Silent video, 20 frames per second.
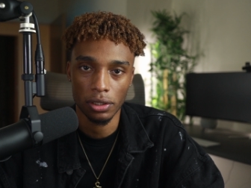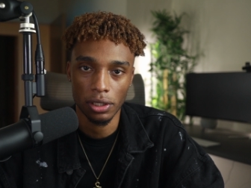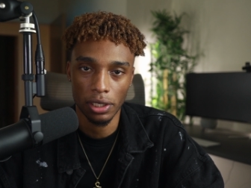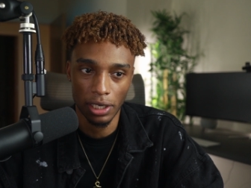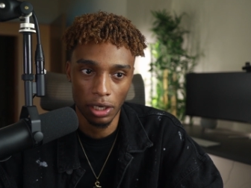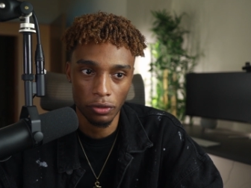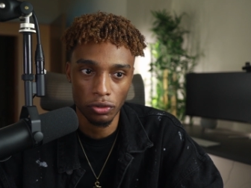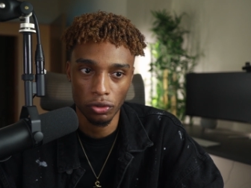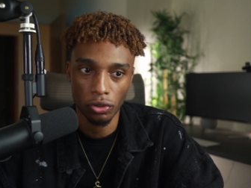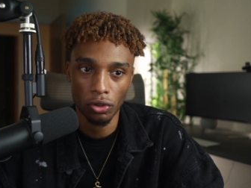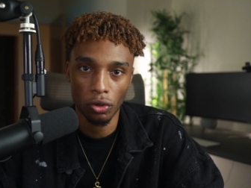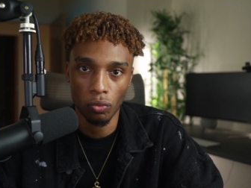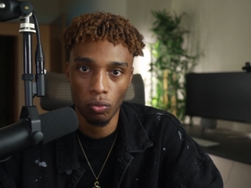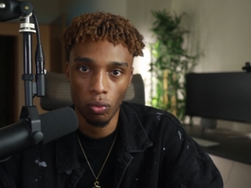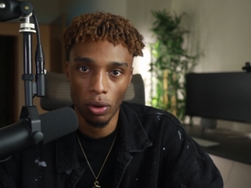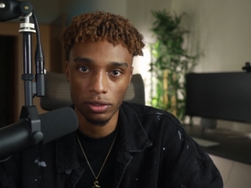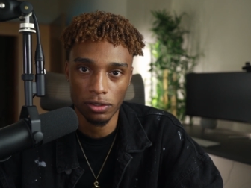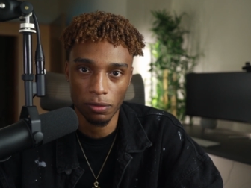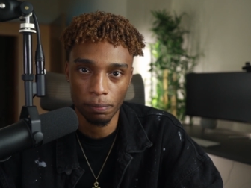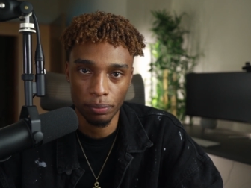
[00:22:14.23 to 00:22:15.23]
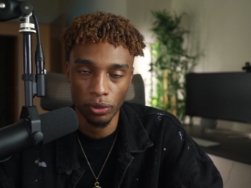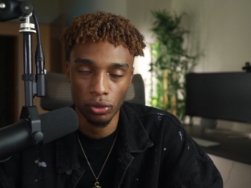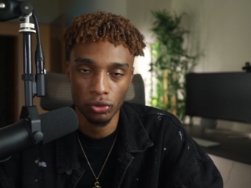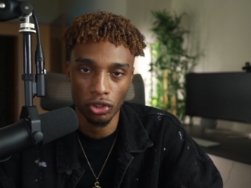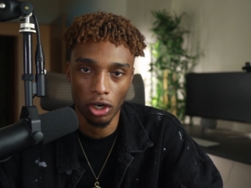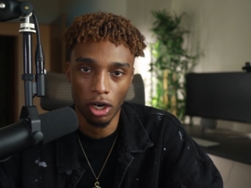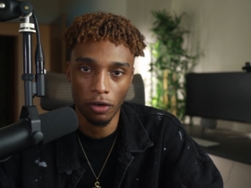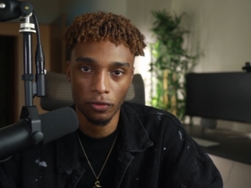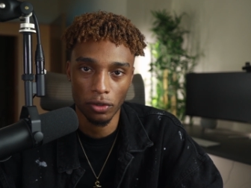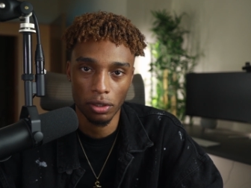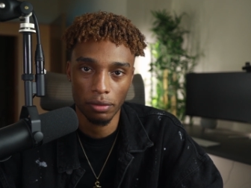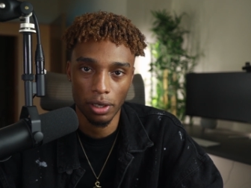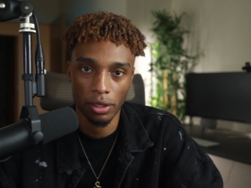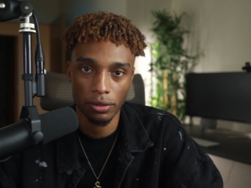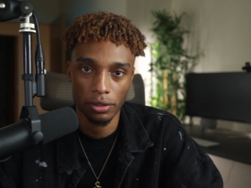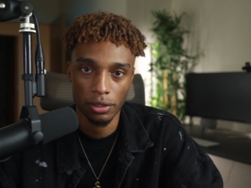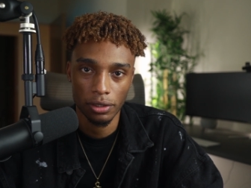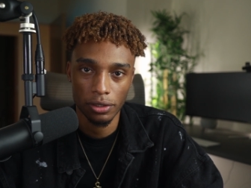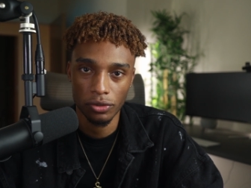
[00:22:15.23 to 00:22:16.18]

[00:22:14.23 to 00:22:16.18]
And now you know what to build your offer around.